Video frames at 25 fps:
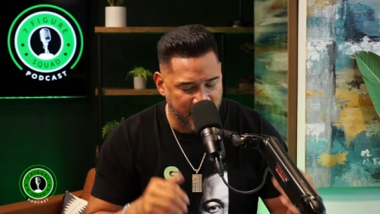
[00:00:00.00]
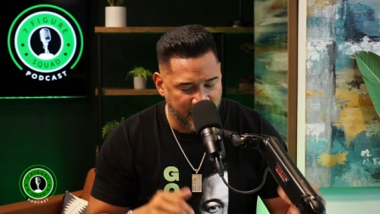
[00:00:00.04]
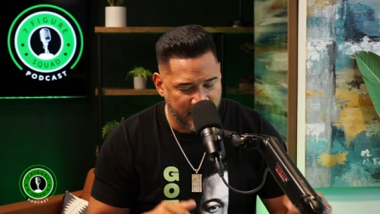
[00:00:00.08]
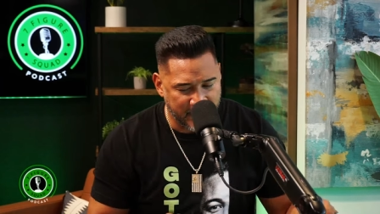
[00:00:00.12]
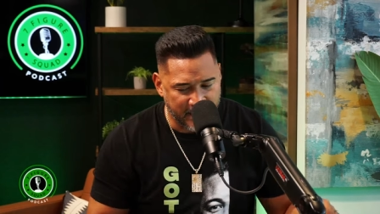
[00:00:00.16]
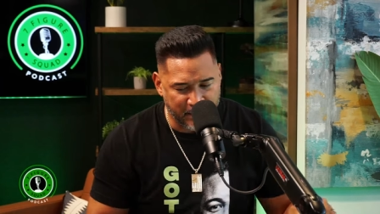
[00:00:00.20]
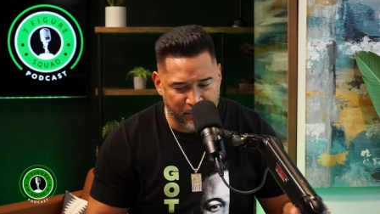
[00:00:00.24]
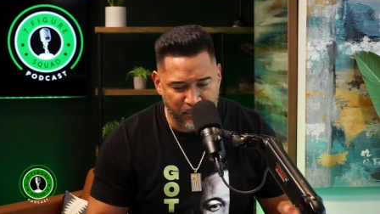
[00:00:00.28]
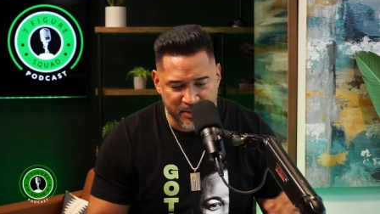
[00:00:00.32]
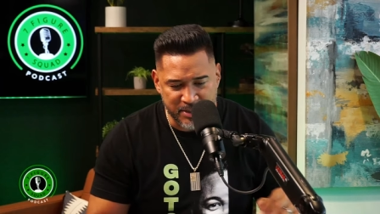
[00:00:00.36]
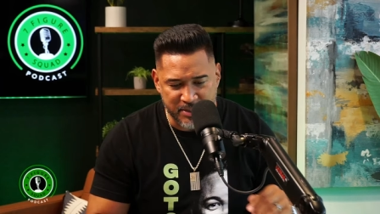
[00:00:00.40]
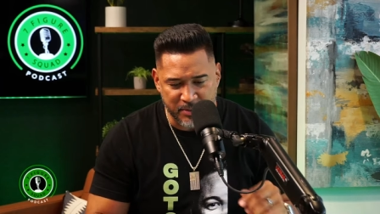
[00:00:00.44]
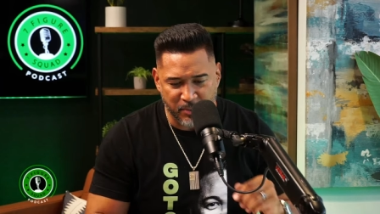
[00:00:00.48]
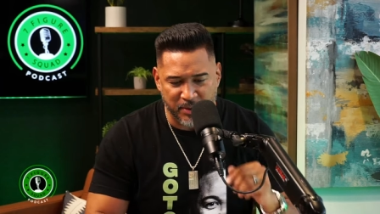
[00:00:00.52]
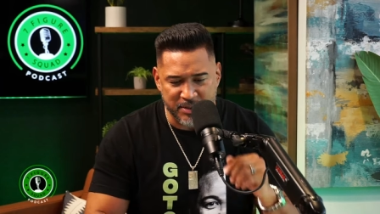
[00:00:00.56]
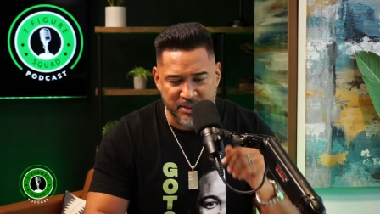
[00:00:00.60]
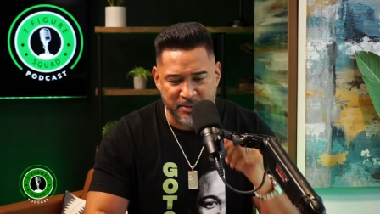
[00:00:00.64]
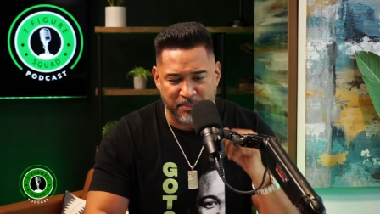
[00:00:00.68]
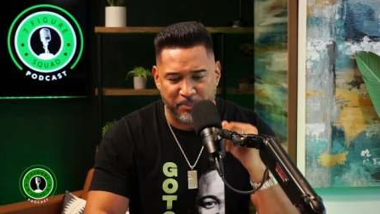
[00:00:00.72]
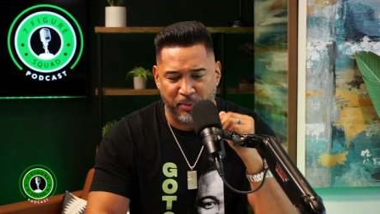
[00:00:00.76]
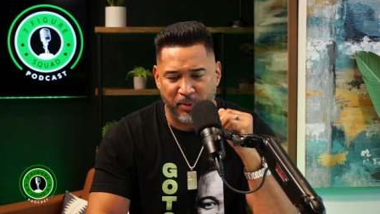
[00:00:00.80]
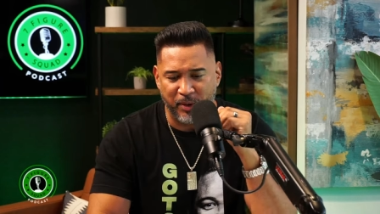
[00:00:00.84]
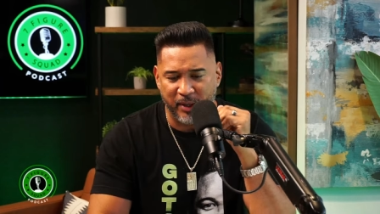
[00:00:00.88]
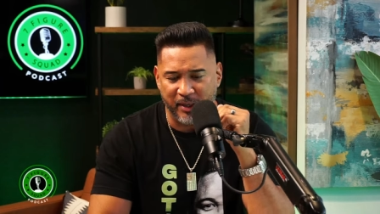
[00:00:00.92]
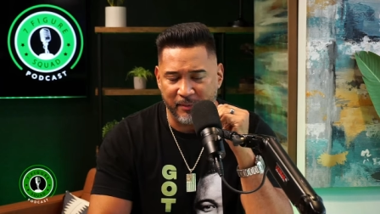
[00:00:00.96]
And what's, what's the
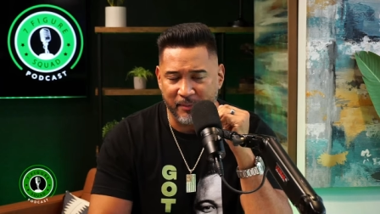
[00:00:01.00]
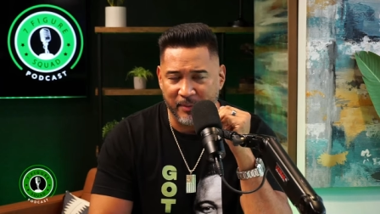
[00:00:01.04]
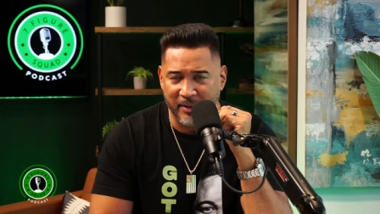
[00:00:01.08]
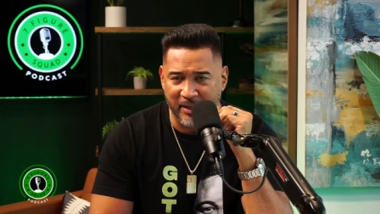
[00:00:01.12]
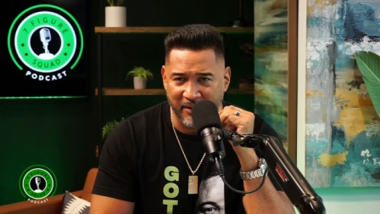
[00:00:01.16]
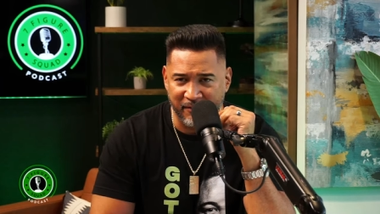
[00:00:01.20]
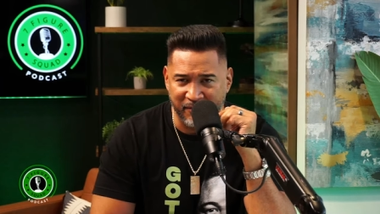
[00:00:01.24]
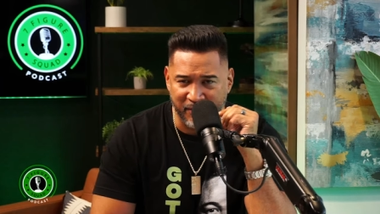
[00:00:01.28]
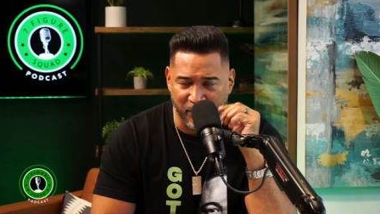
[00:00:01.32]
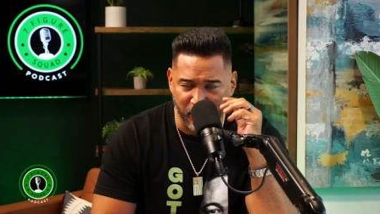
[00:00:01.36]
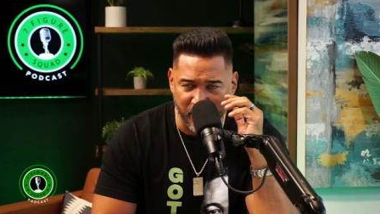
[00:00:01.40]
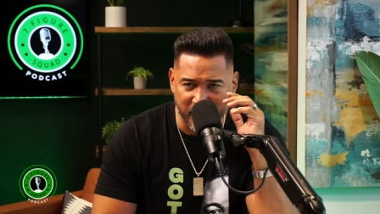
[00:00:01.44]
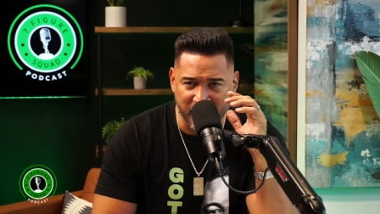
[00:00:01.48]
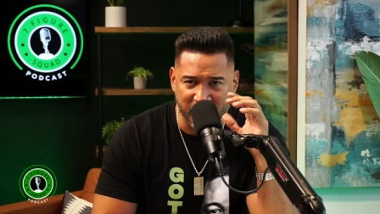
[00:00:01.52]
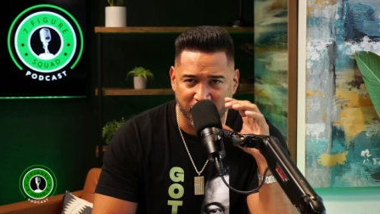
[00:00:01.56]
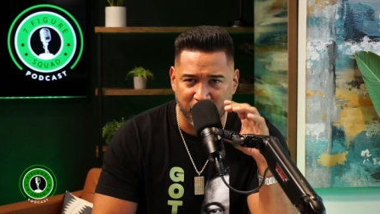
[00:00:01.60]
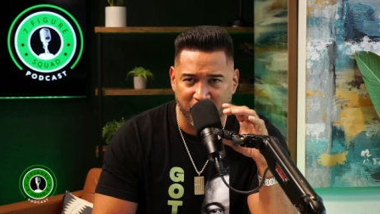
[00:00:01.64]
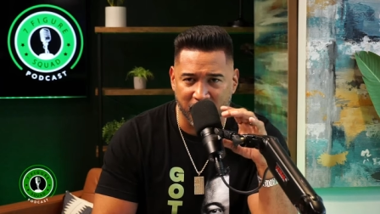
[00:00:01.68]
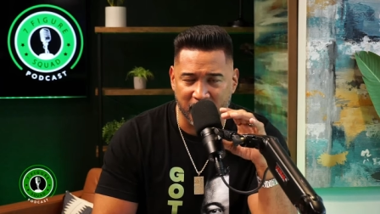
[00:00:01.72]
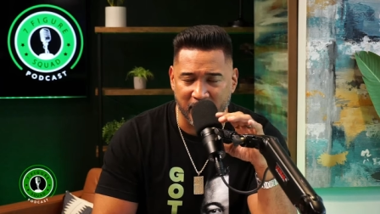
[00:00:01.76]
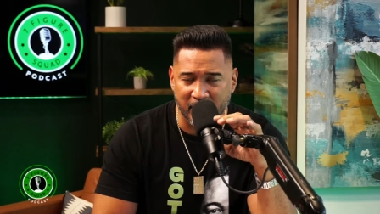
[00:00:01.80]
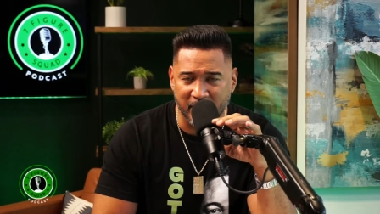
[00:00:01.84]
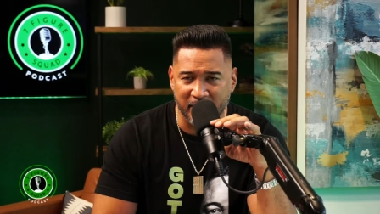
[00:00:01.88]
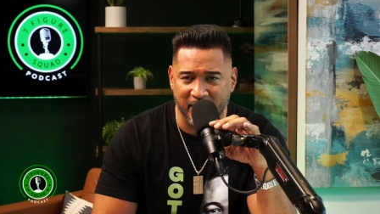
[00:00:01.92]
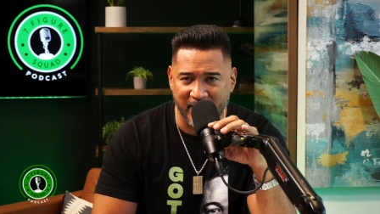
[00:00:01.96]
point if you read the
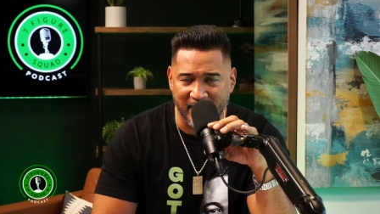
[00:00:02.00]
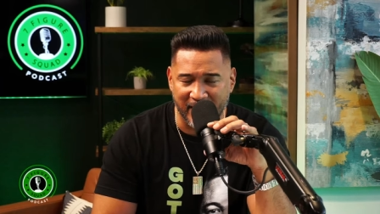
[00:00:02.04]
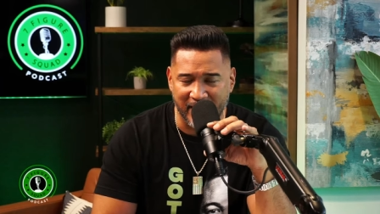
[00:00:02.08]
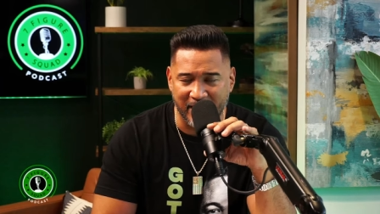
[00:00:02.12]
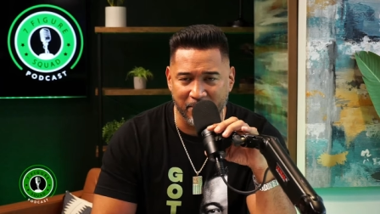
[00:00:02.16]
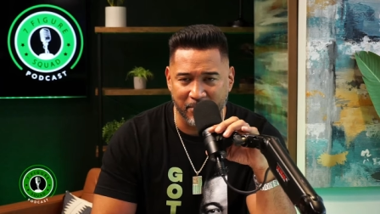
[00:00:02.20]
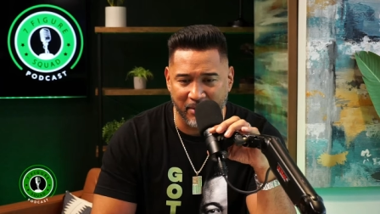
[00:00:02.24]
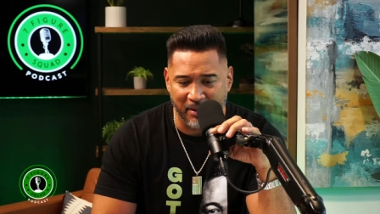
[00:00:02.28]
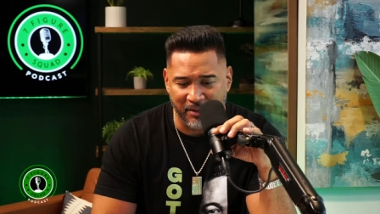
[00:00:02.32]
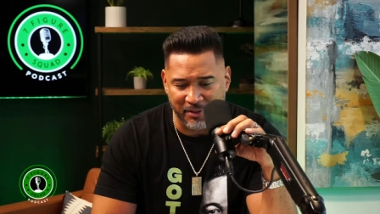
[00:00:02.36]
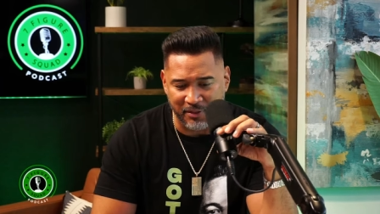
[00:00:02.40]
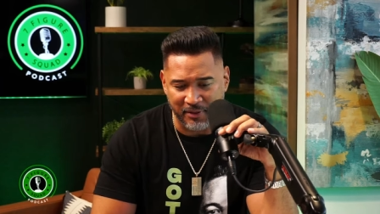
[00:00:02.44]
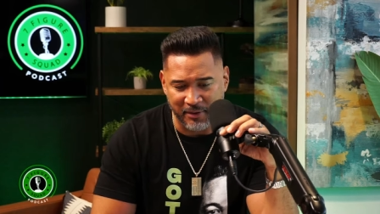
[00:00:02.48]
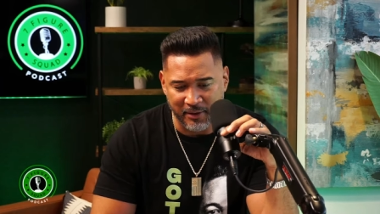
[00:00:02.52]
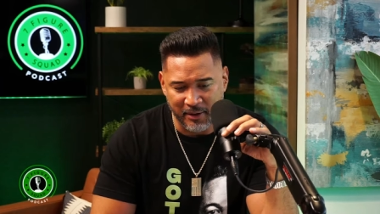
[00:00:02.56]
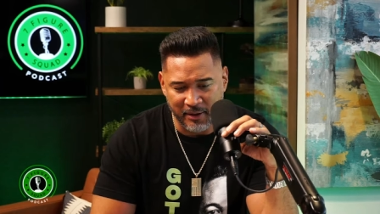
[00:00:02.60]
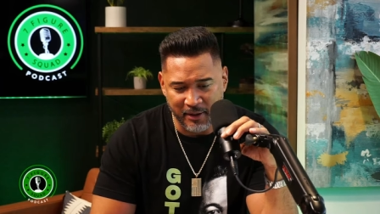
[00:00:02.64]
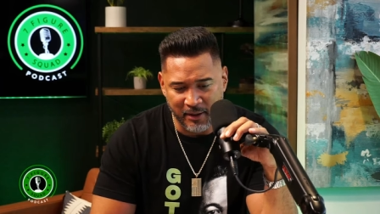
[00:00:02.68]
book, The E Myth?